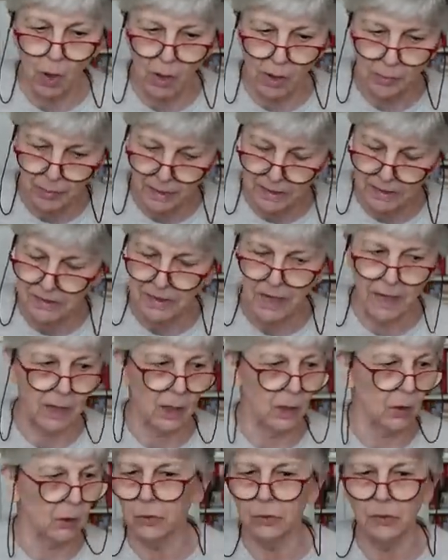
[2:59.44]
wiping
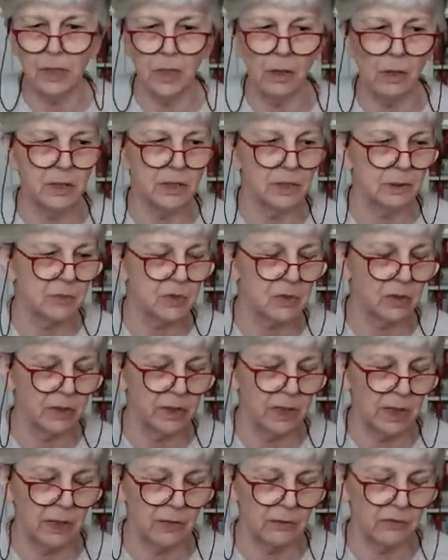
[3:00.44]
down the items on
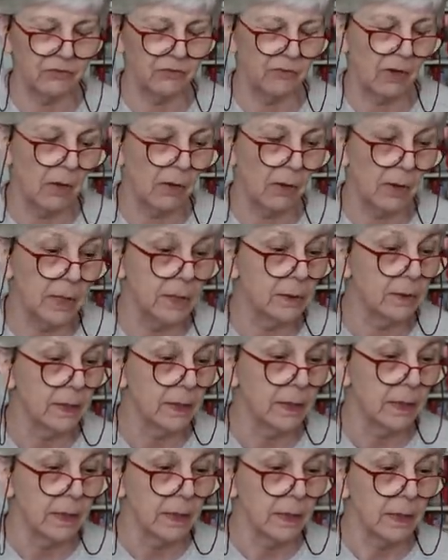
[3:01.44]
the outside.
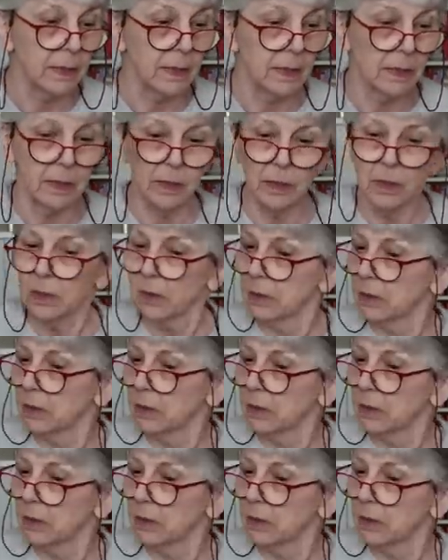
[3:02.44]
Uh,